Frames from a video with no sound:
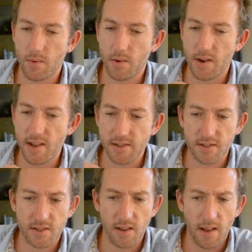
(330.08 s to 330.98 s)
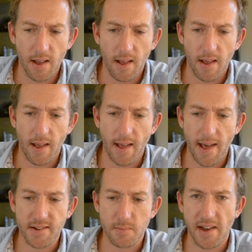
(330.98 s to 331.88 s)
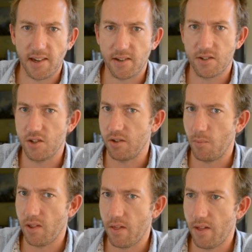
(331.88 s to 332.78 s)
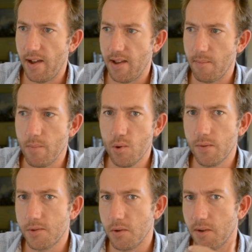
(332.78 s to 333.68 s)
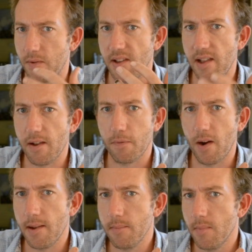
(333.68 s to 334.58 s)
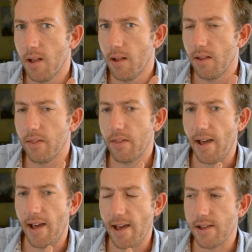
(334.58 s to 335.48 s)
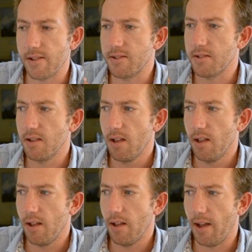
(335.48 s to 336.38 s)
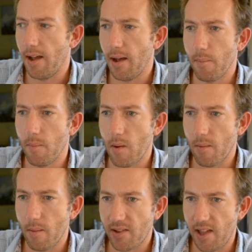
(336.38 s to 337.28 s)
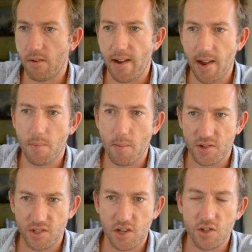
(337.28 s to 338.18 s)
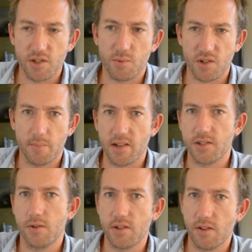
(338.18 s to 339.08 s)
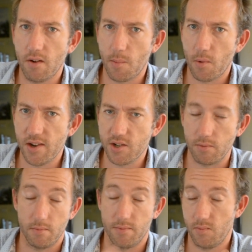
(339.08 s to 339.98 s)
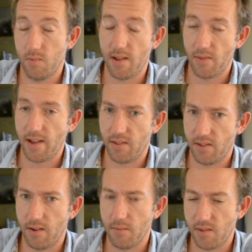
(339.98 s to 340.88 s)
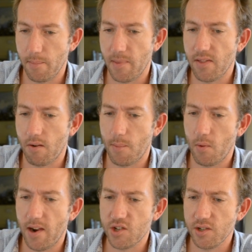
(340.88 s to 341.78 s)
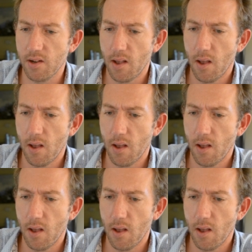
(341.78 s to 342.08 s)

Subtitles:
Nest had to make a decision whether they move to a different airframe that has category A procedures which are better suited to their operation, or that can meet their operation,